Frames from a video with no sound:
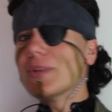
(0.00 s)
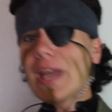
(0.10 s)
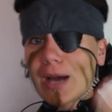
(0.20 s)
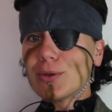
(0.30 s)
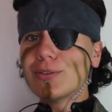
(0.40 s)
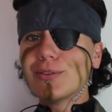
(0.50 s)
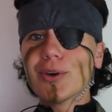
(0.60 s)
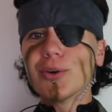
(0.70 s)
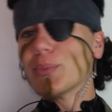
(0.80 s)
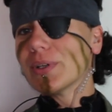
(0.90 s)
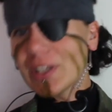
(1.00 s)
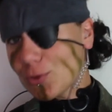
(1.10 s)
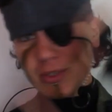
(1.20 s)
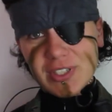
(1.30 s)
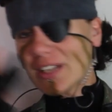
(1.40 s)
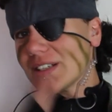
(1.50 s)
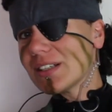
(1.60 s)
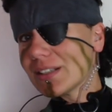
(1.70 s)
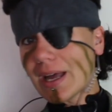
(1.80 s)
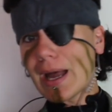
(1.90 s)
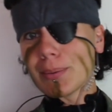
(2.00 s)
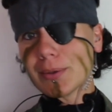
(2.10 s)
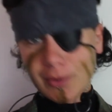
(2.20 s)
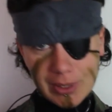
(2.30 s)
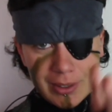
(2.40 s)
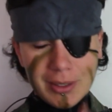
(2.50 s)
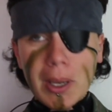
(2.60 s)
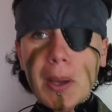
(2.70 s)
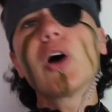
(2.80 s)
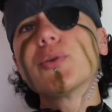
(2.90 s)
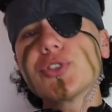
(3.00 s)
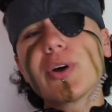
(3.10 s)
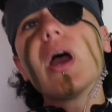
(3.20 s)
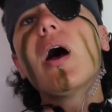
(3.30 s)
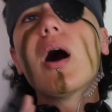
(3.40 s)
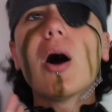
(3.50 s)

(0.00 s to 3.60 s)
Now you know, but let's pretend it didn't happen, okay? Oh, sorry.